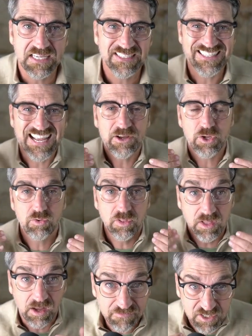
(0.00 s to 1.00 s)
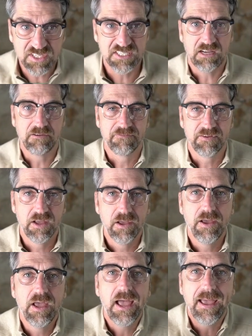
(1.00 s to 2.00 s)
It's how you love yourself
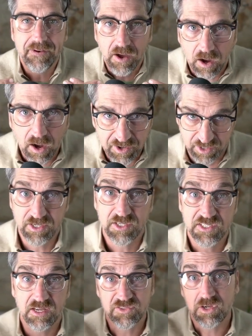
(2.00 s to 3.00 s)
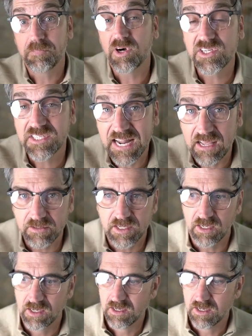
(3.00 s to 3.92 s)
and honor yourself. So personality.